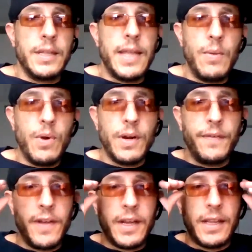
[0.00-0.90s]
they work
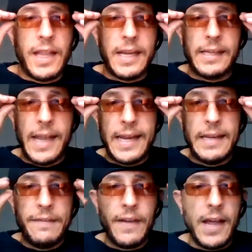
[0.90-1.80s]
fucking like
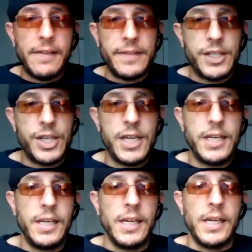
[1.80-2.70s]
95 and
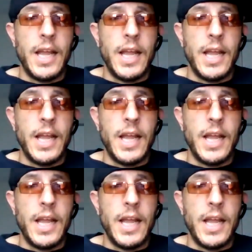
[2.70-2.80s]
shit,